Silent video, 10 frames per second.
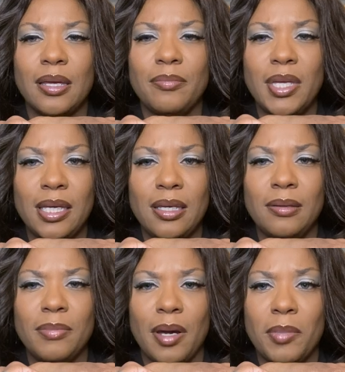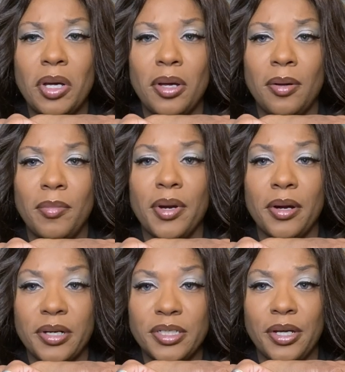me, my mom,
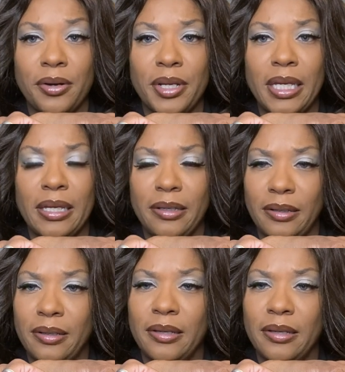her attorney,